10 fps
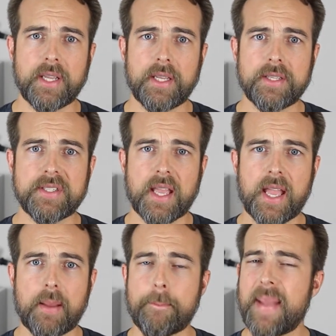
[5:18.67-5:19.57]
It is
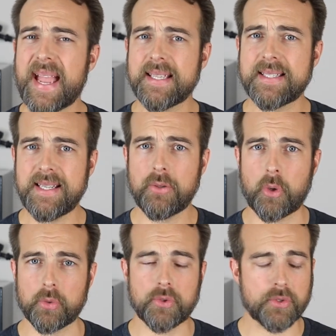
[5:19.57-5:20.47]
a magazine
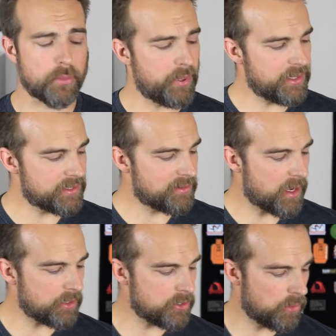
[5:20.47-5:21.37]
holster, but it's
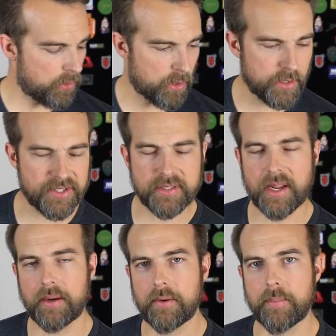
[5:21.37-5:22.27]
not your
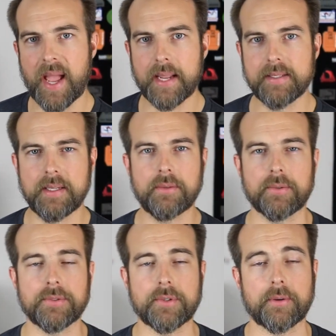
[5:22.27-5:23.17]
standard magazine
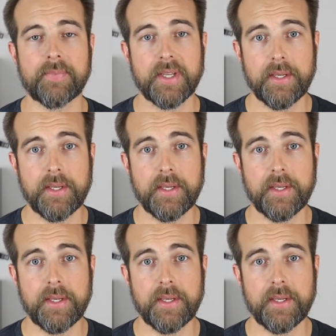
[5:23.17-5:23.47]
holster.